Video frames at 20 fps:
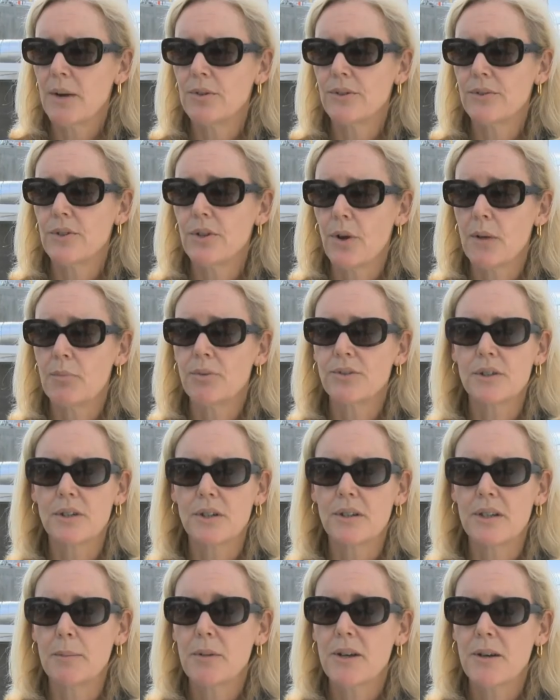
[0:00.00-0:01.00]
we're able, you're able to
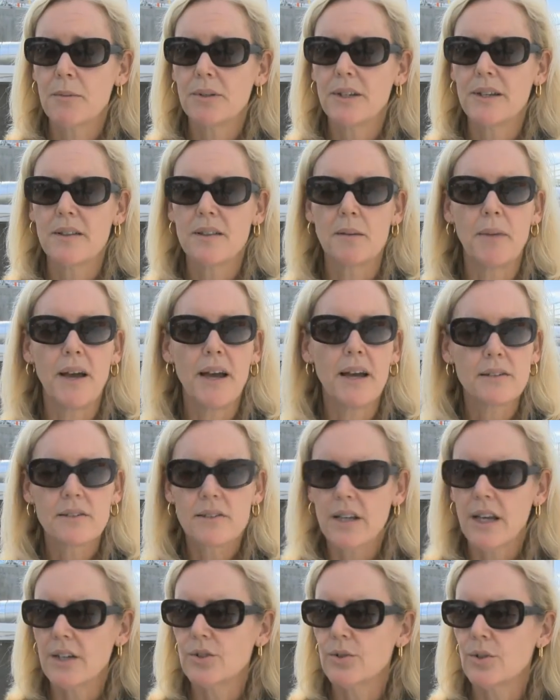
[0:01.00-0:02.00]
complete them ahead of
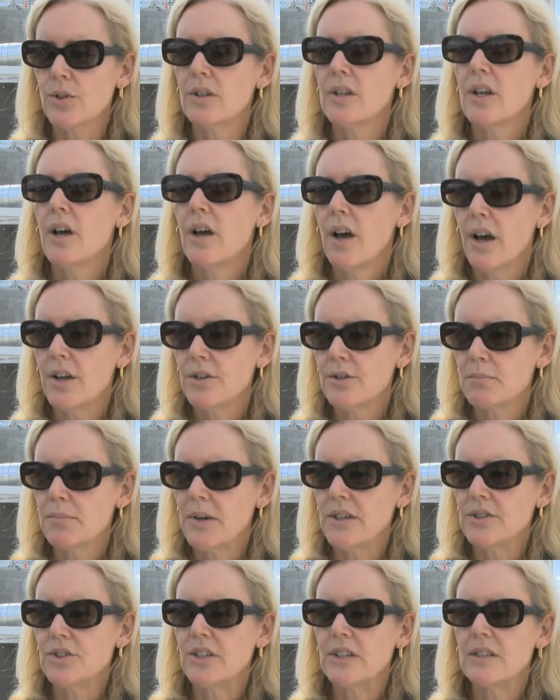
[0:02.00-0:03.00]
schedule, under
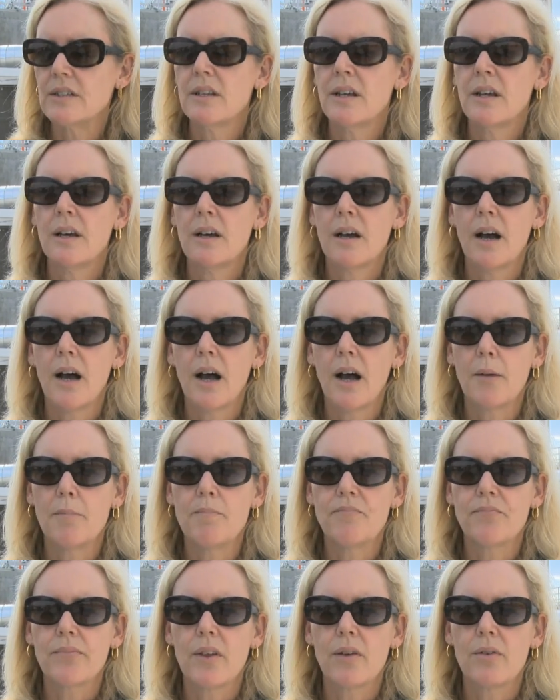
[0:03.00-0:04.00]
budget.
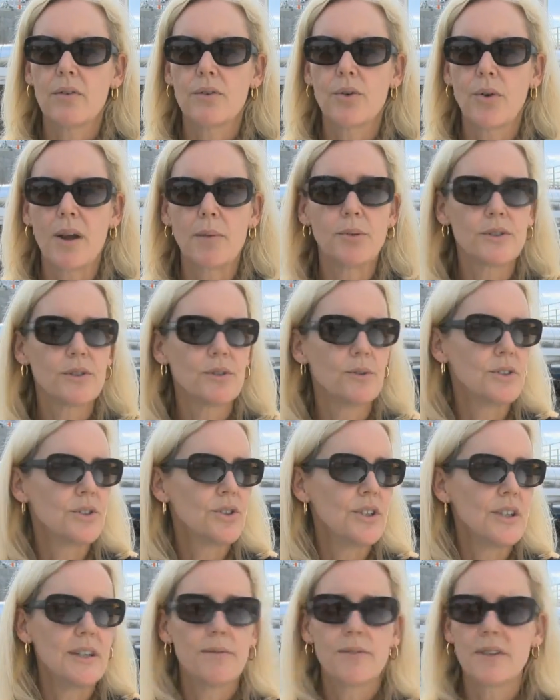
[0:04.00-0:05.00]
Um, you're able to
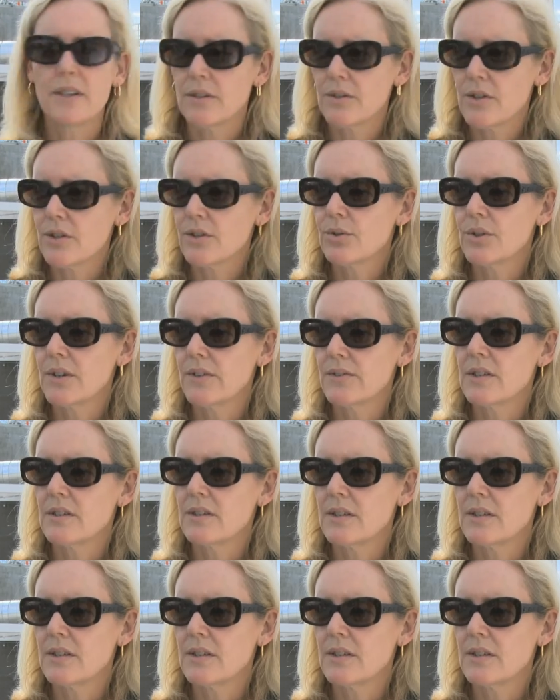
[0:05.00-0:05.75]
achieve the, the sort of